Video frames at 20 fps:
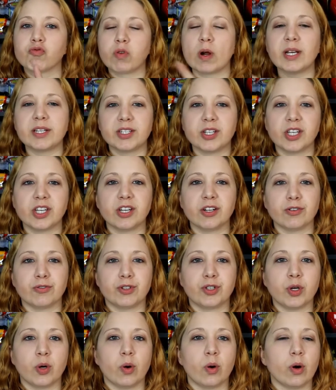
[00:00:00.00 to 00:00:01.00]
right to
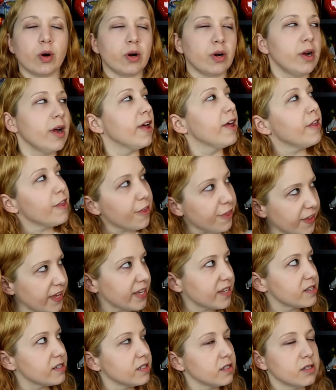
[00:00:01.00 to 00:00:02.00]
your door.
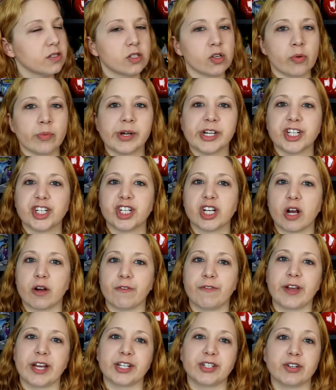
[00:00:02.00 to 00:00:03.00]
Thanks so much,
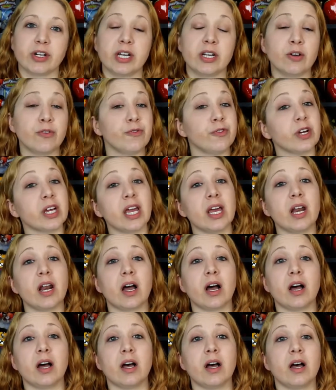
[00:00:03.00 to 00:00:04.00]
Shout Factory. And don't
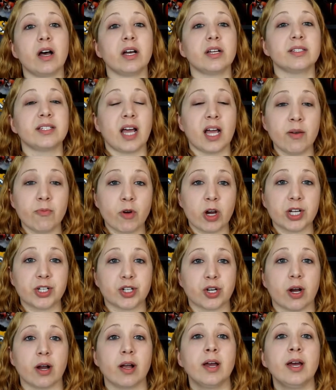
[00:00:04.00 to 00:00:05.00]
forget, uh, Time
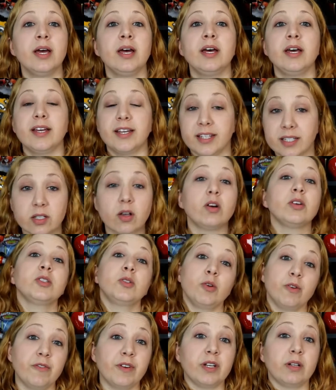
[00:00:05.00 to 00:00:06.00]
Ranger it is
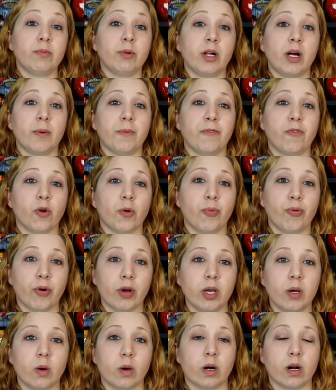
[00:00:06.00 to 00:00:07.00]
also available up for
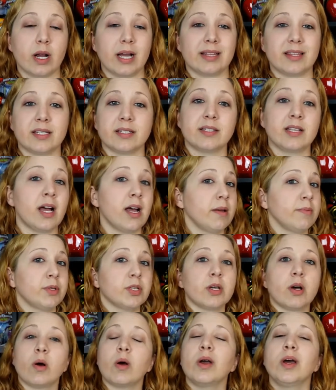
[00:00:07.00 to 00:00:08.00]
pre-order at this time,
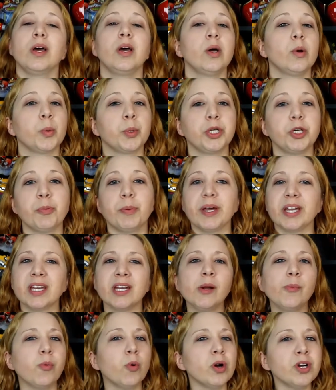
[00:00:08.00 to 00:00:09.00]
so when you're
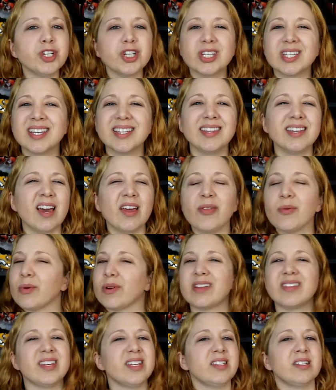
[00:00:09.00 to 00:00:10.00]
picking up one, just get the other
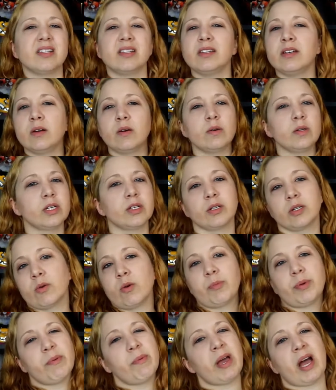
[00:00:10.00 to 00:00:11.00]
one, and then, you know, you, you
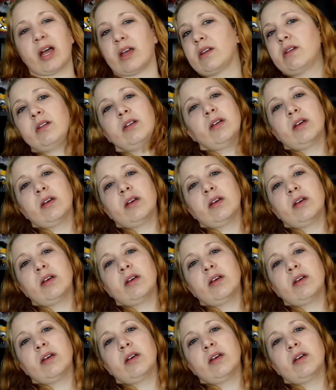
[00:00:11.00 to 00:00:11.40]
won't be behind.